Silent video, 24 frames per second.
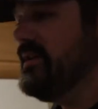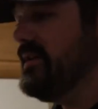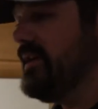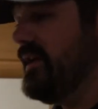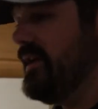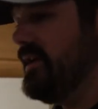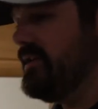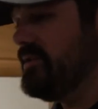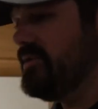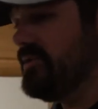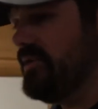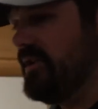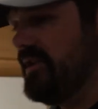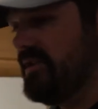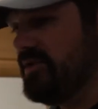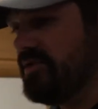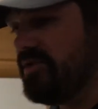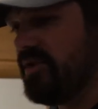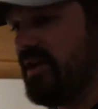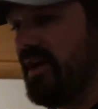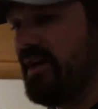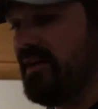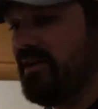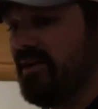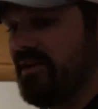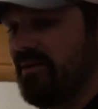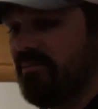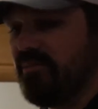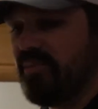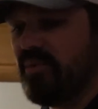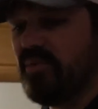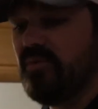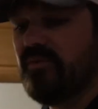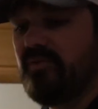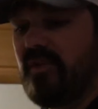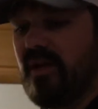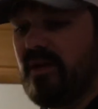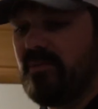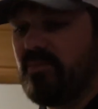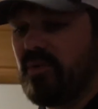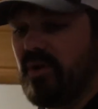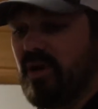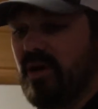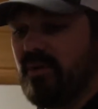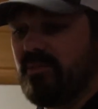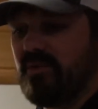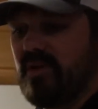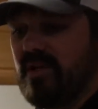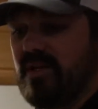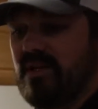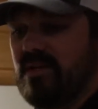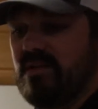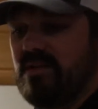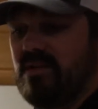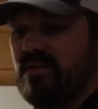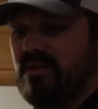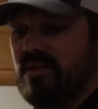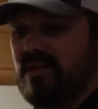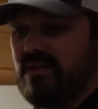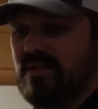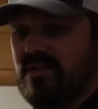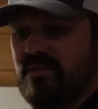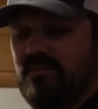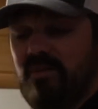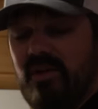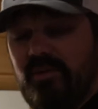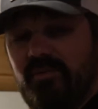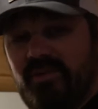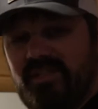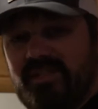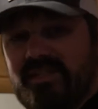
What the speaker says: and try to improve that property and then maybe